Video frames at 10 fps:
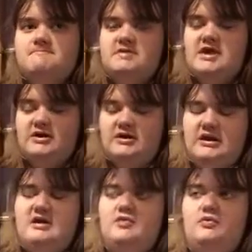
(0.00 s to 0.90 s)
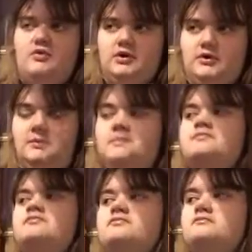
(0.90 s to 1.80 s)
the internet and the world
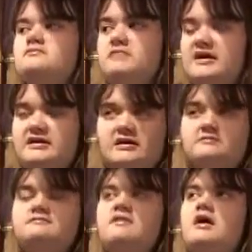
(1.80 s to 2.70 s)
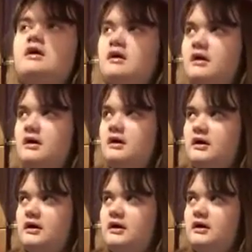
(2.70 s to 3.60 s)
might know,
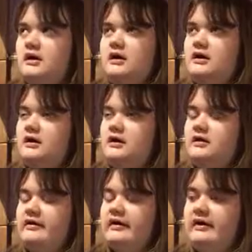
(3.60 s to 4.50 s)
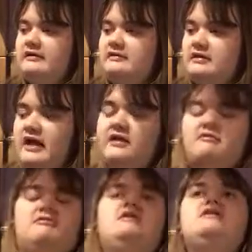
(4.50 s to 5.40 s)

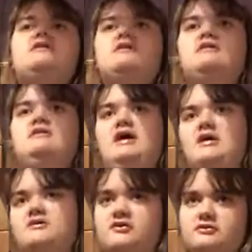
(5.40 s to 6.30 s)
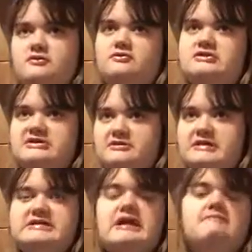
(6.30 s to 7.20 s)
last week, Doctor Who
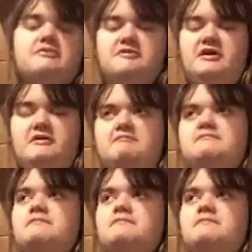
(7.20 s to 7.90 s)
Series 10 premiered.